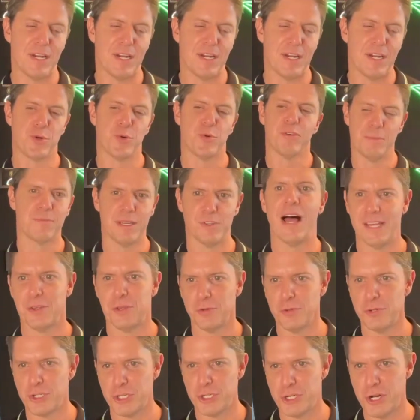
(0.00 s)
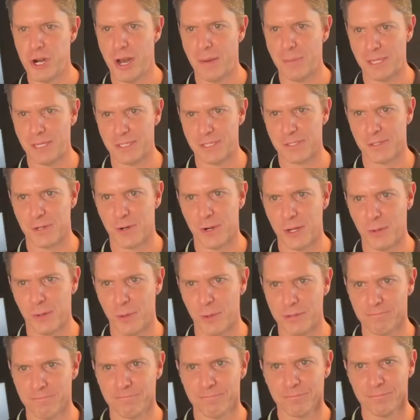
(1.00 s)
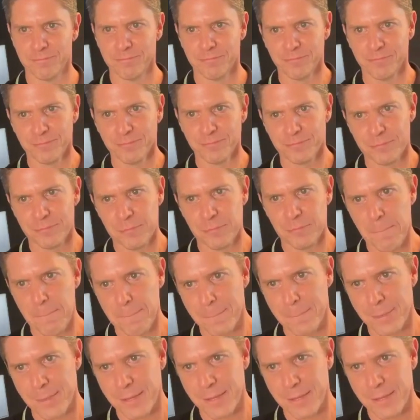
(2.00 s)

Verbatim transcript: intuitively, but it was validated through nutrigenomics. Go ahead, Wade.